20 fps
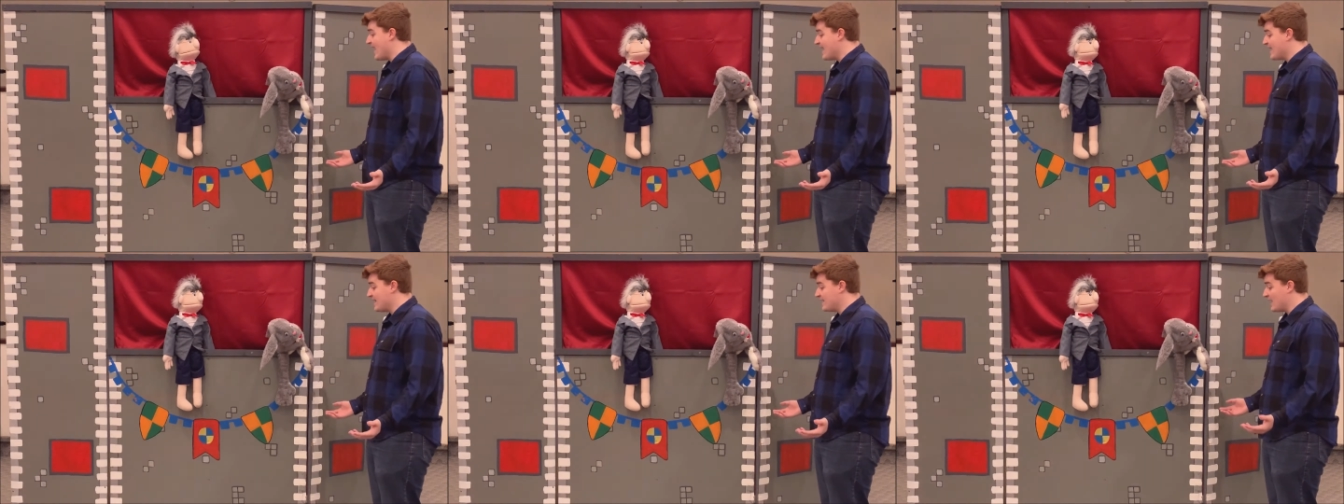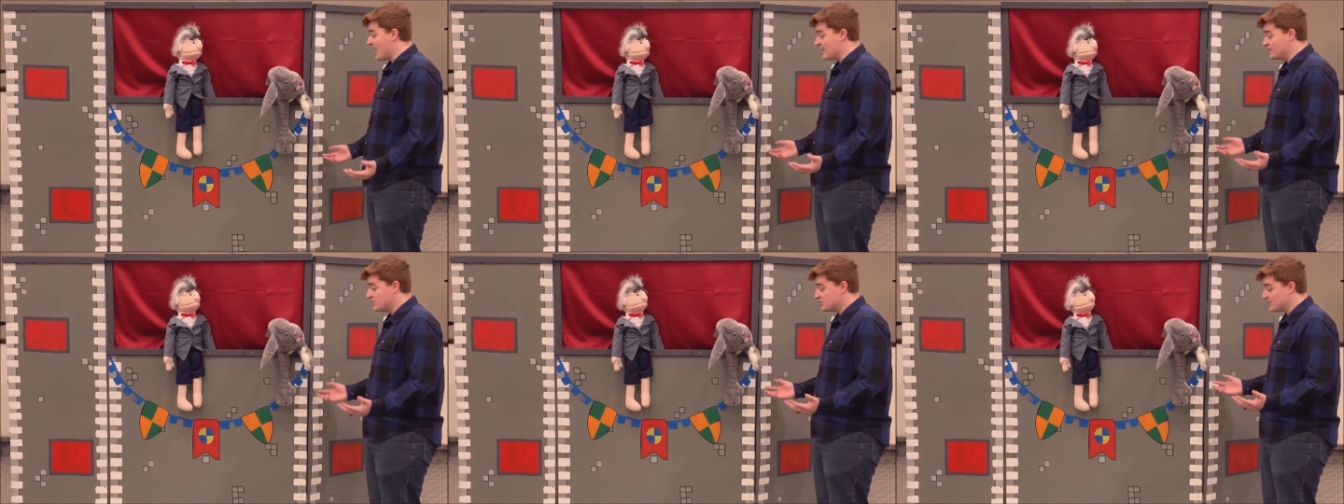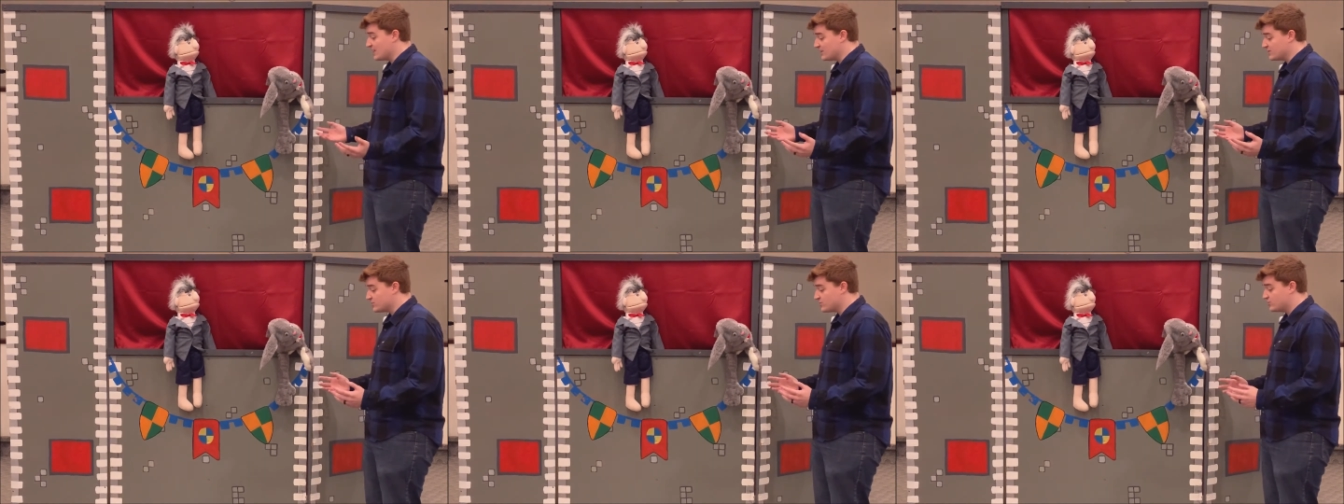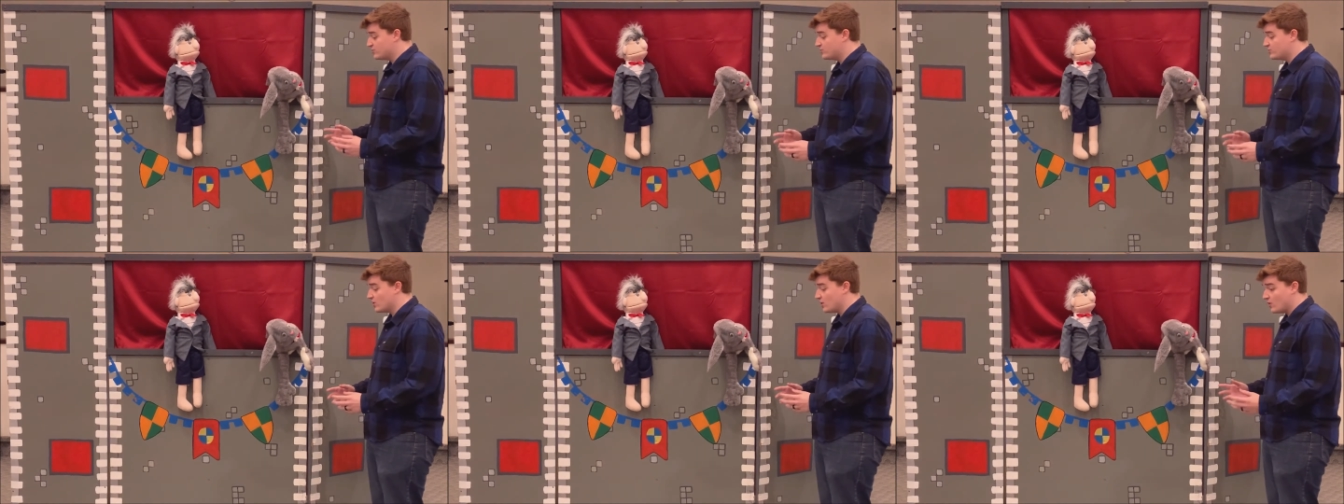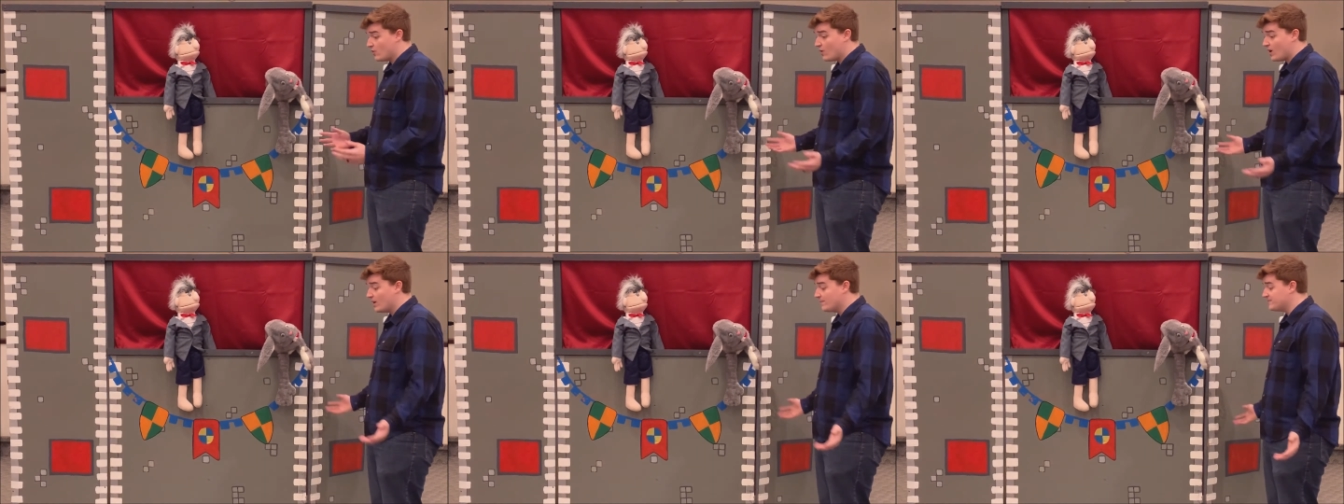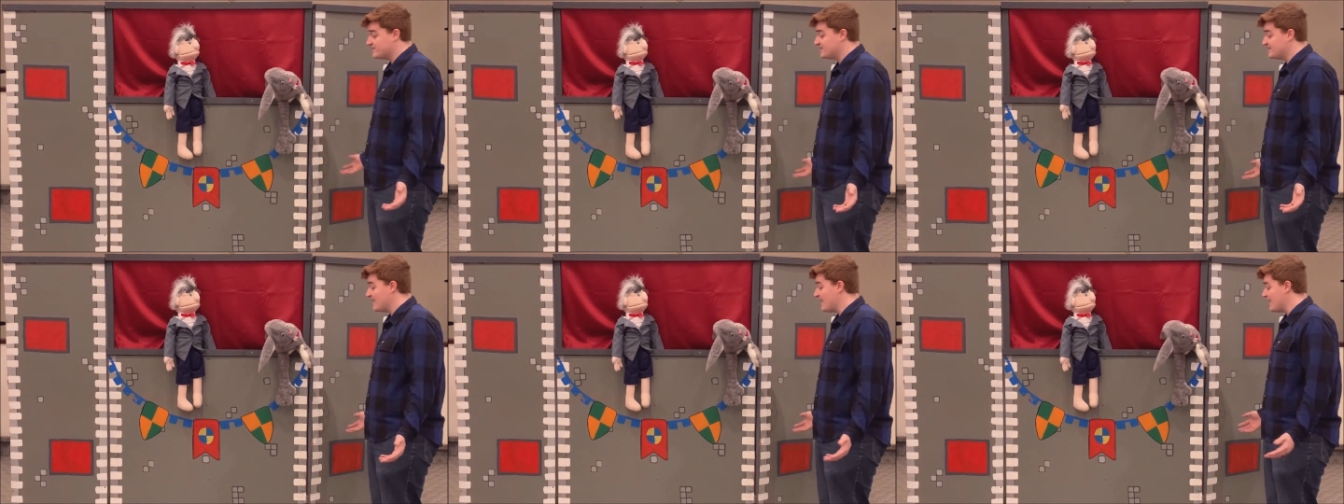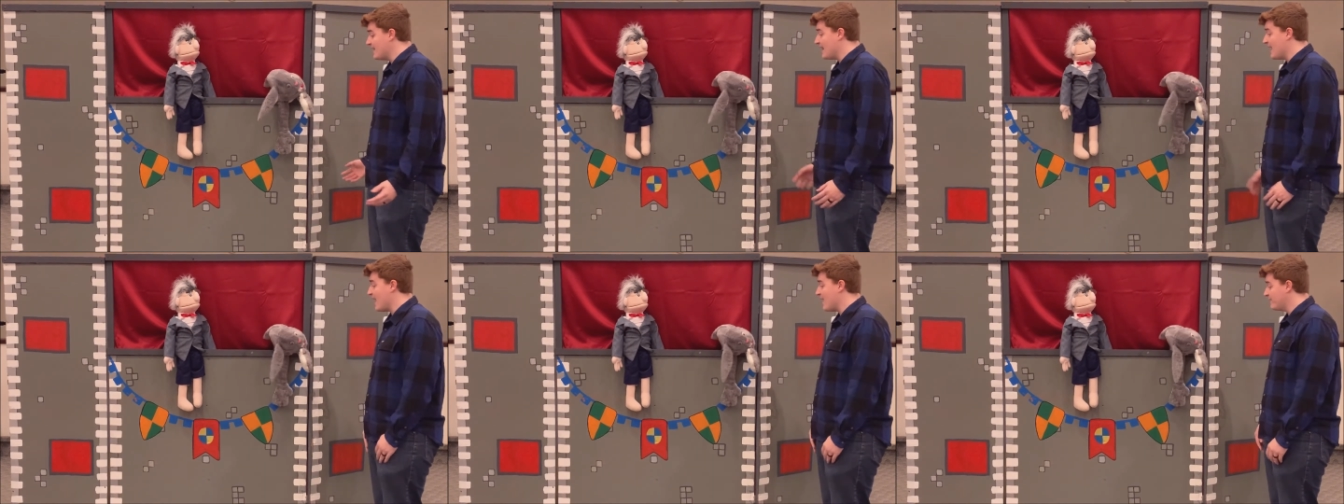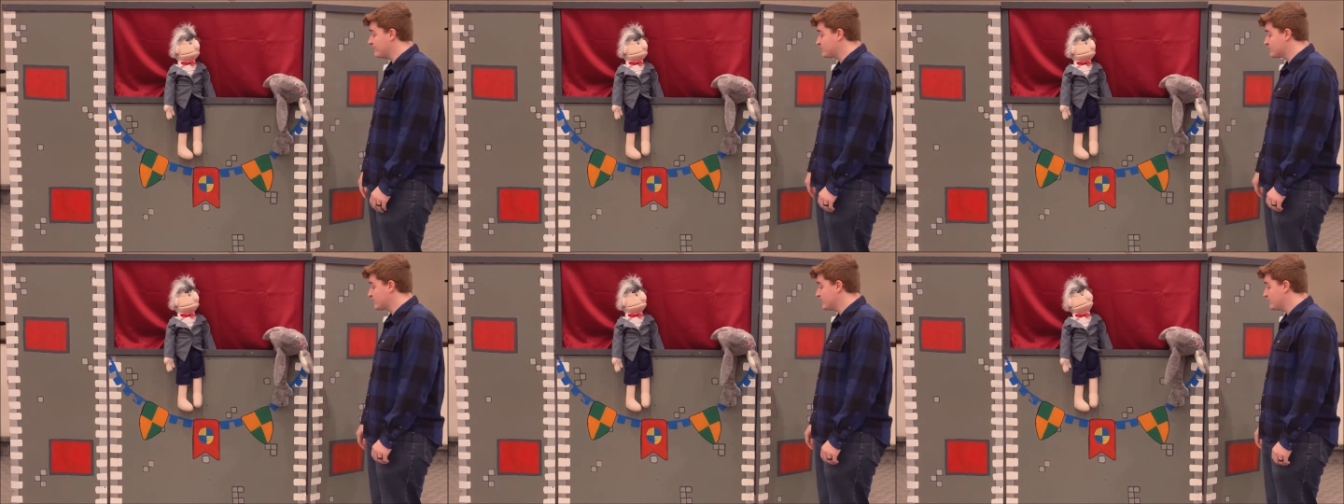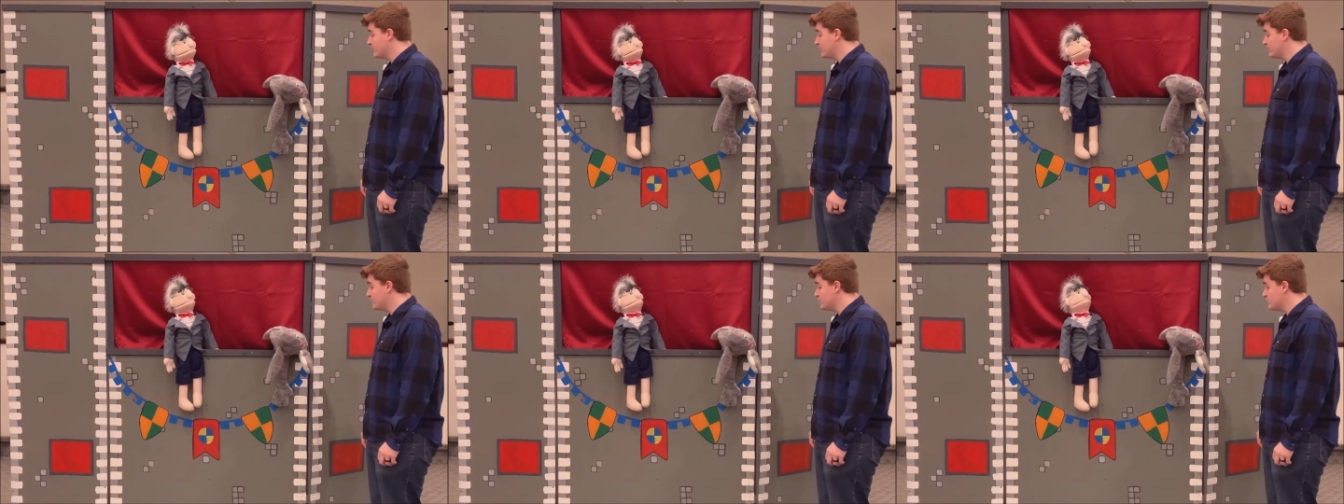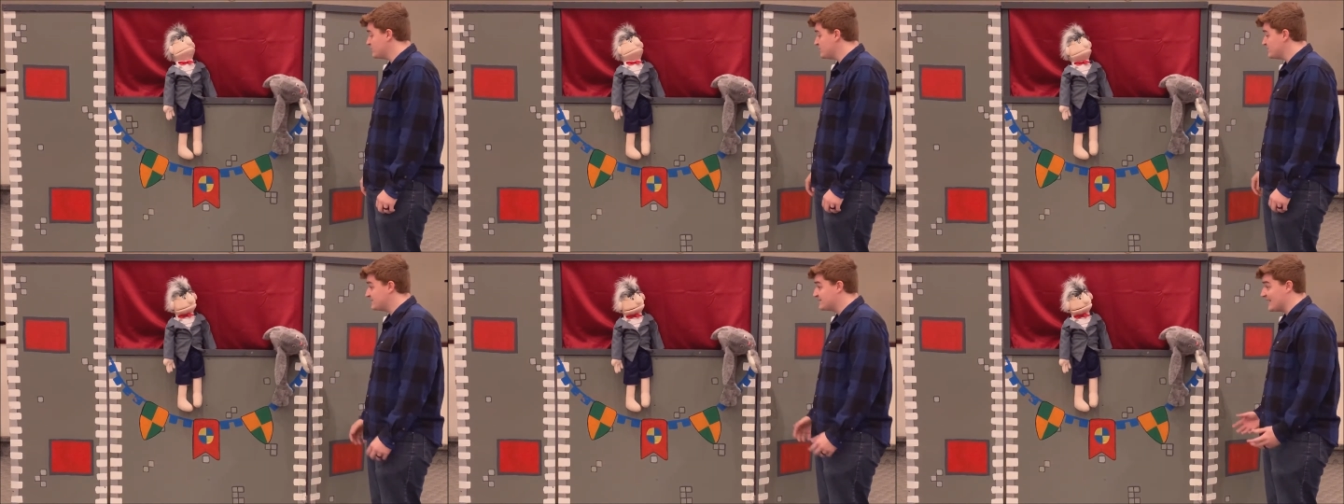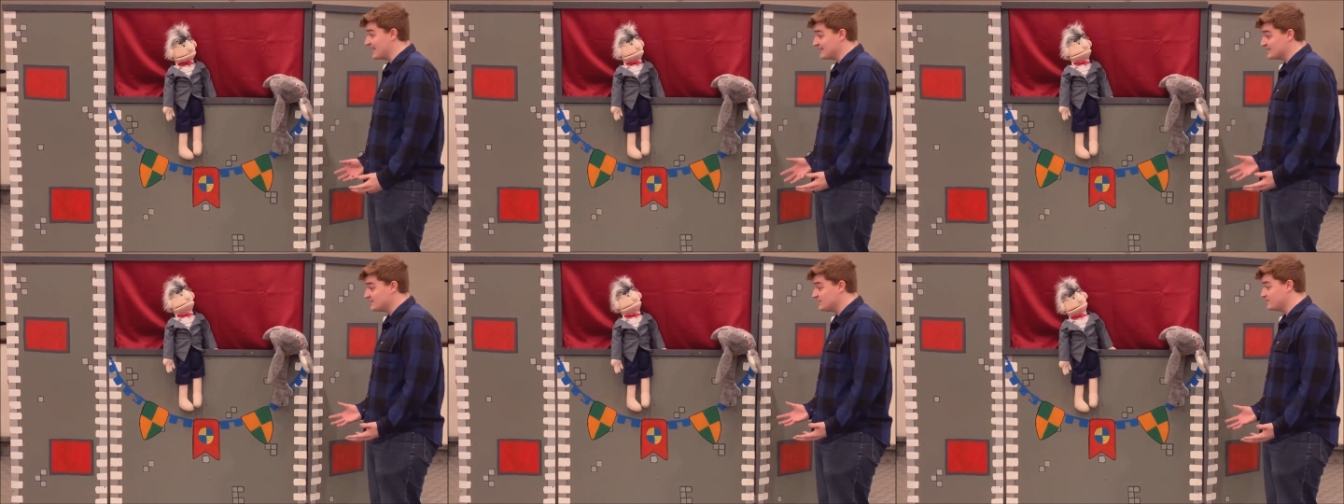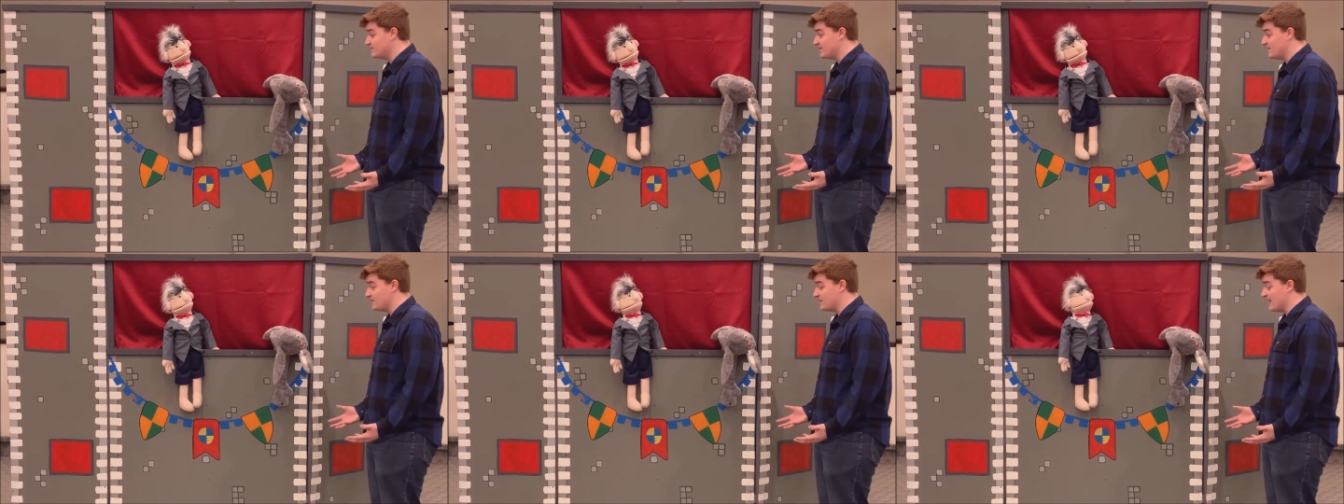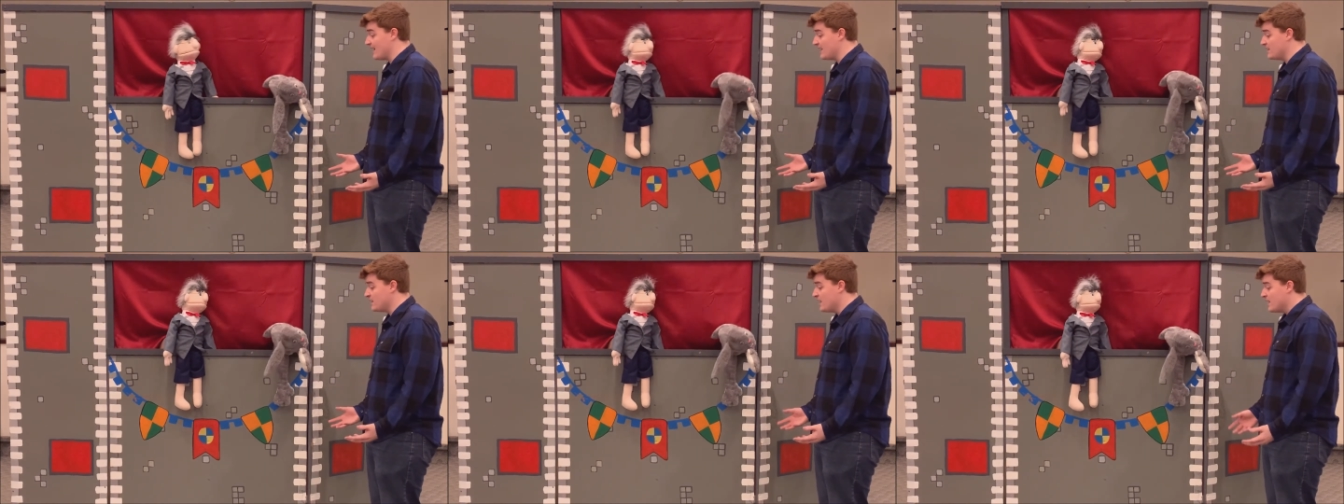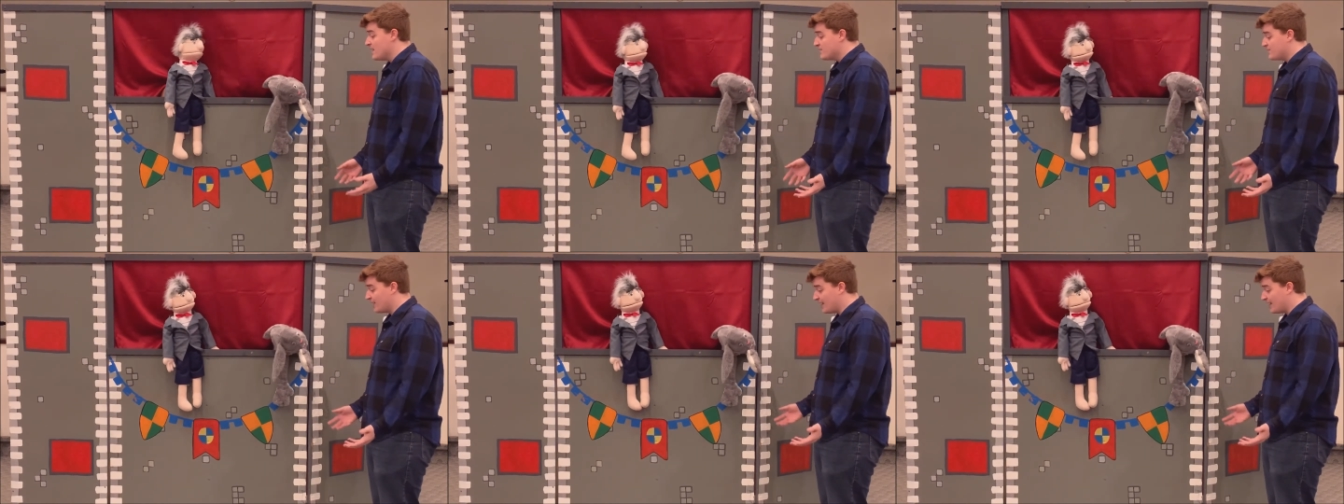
And I just got so upset after she texted me that